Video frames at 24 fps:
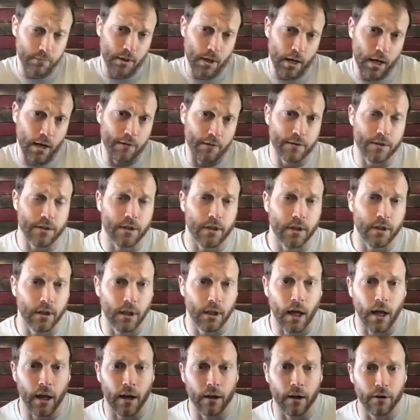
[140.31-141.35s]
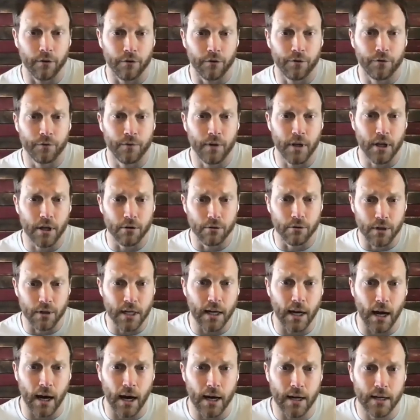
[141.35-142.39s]
obviously a lot of EOD
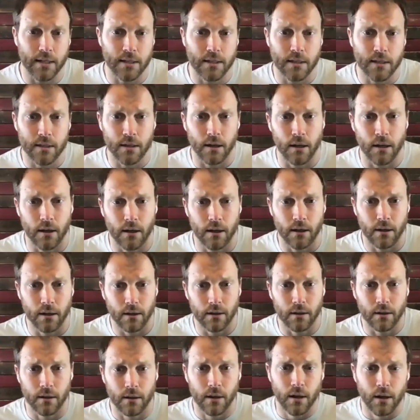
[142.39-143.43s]
guys uh,